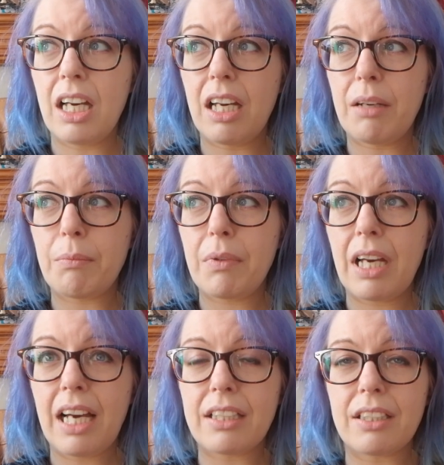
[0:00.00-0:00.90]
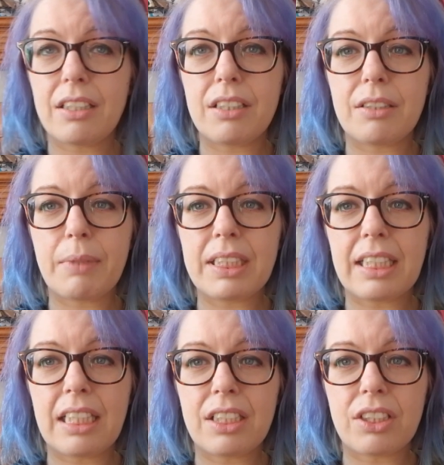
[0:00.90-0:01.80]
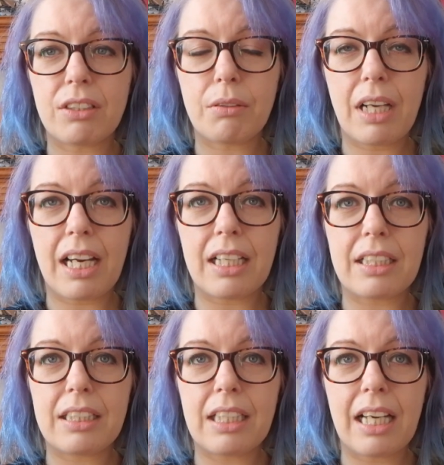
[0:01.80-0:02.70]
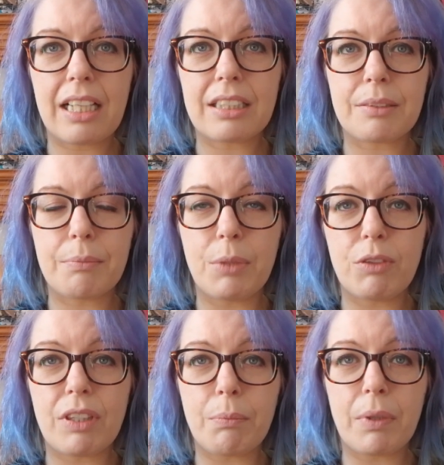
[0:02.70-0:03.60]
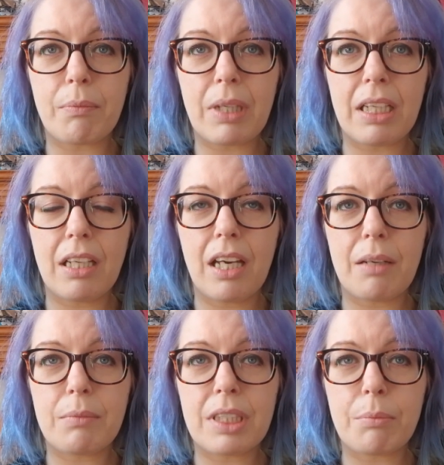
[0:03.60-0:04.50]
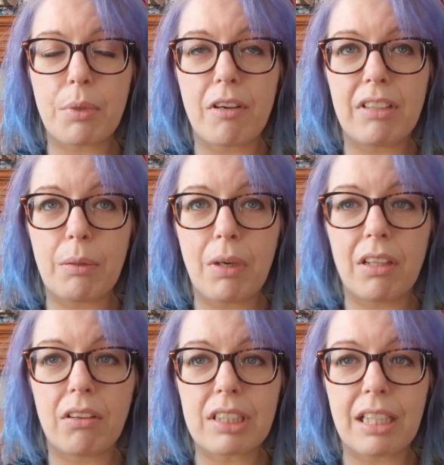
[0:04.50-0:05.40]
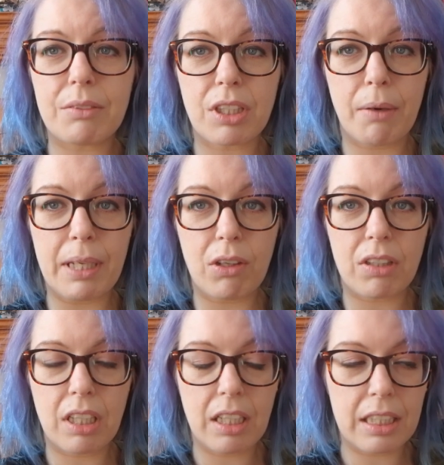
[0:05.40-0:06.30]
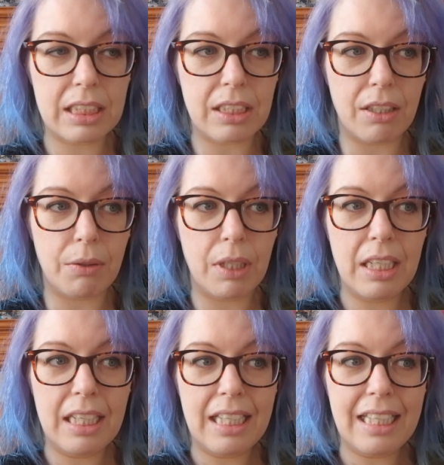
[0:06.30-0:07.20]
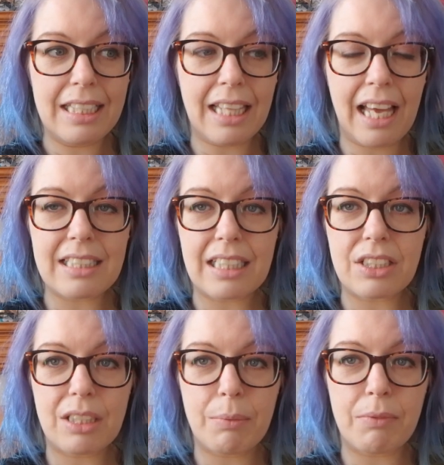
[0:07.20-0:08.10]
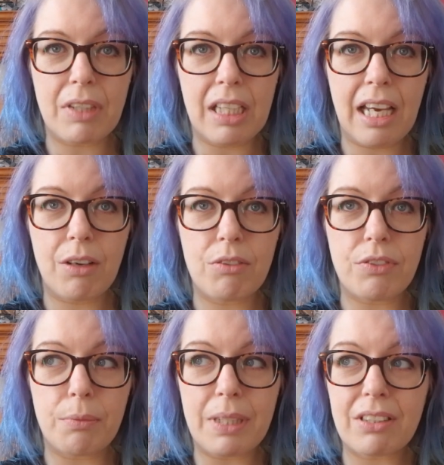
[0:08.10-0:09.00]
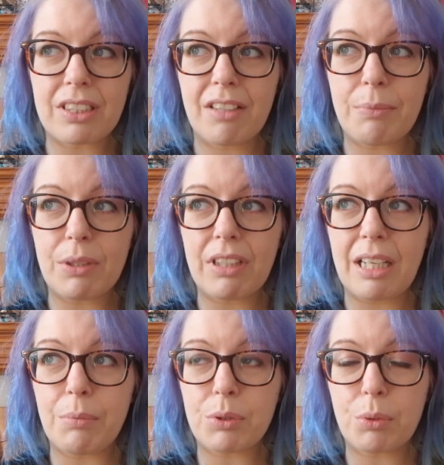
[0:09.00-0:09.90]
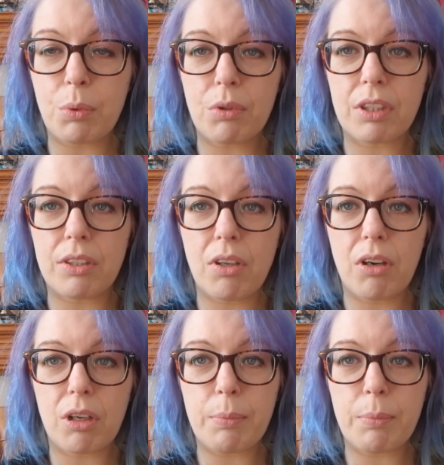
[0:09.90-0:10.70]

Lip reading: had a domestic issue and has moved in with me temporarily while lockdown's going on. So that has actually been really helpful because I've been unable to walk the dog,